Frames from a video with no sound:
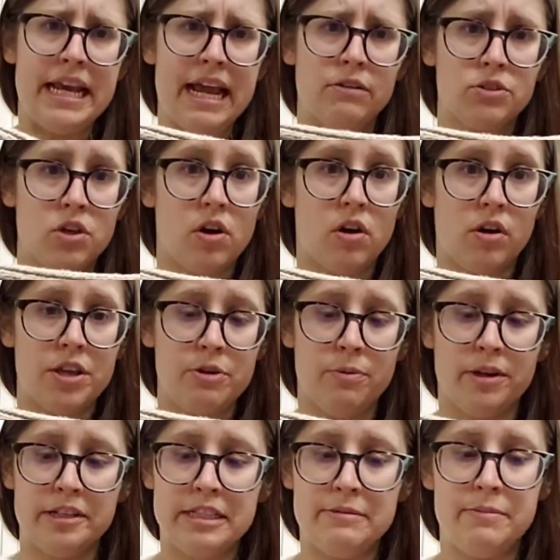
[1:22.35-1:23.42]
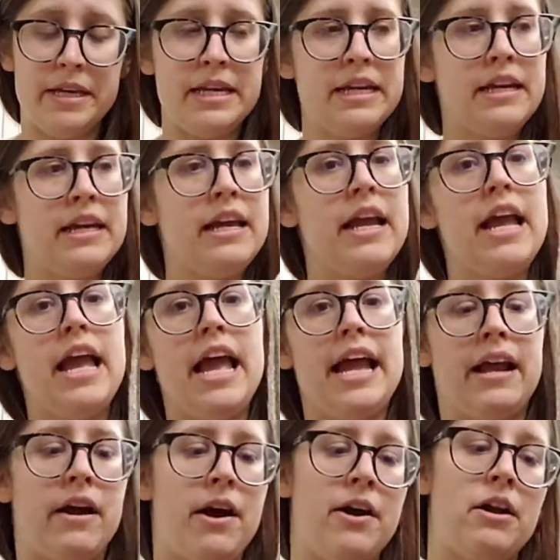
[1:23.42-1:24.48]
how tall you want it to be, and
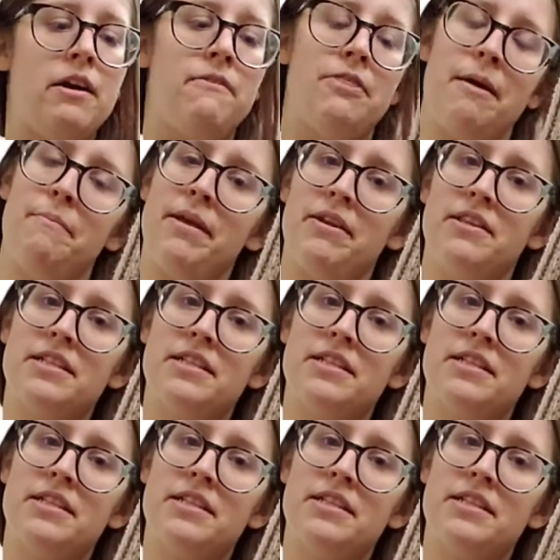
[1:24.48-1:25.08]
cut off that bit of the